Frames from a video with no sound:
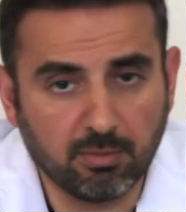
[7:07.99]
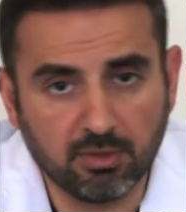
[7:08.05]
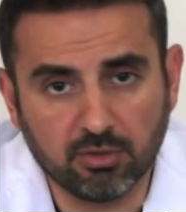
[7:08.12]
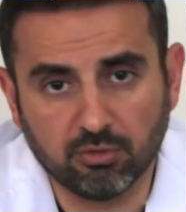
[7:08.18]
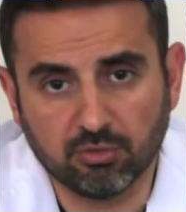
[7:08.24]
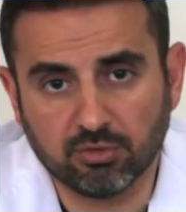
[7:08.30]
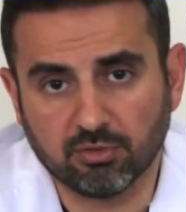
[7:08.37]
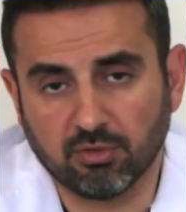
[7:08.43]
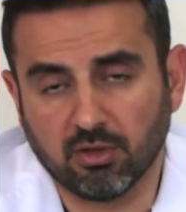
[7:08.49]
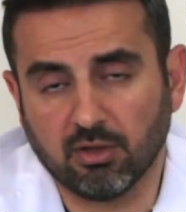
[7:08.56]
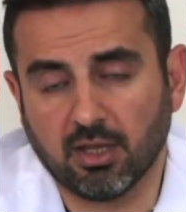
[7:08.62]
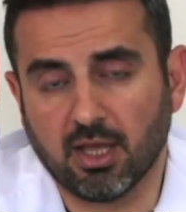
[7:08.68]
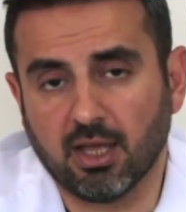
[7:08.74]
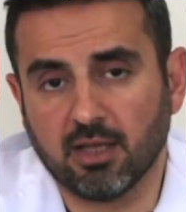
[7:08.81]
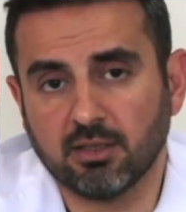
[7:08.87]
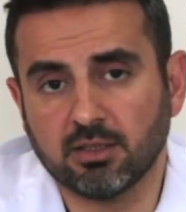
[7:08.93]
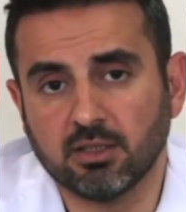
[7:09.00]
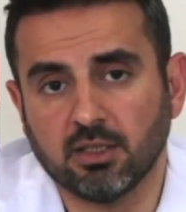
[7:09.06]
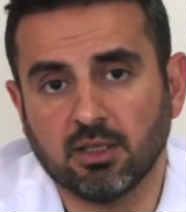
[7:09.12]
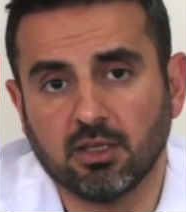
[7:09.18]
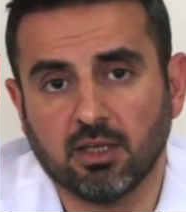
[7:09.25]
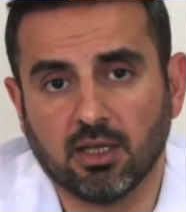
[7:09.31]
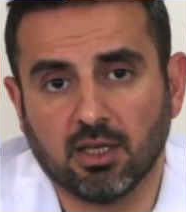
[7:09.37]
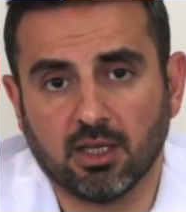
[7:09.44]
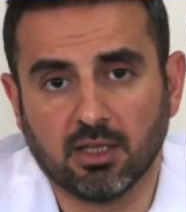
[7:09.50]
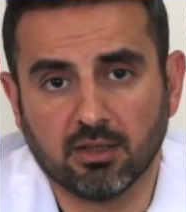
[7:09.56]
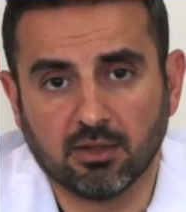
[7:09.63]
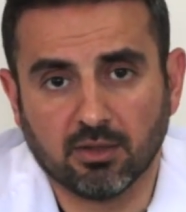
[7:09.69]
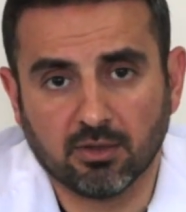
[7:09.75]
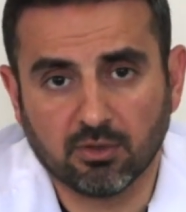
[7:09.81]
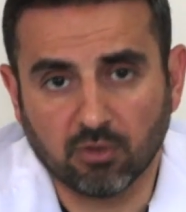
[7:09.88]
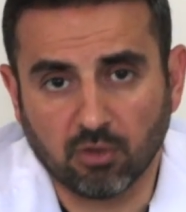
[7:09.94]
pituitary gland
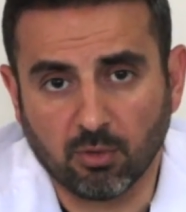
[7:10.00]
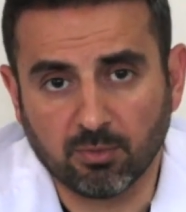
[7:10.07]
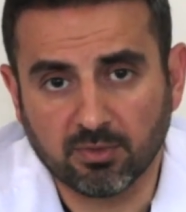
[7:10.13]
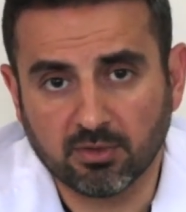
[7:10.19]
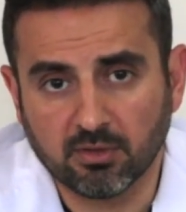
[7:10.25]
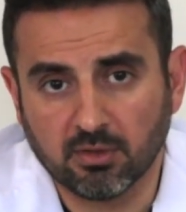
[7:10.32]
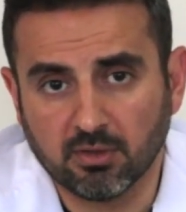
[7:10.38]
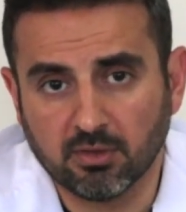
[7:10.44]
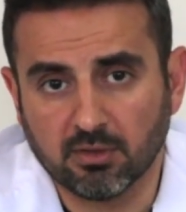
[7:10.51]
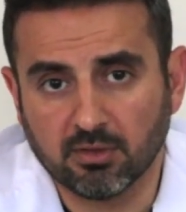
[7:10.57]
and stops,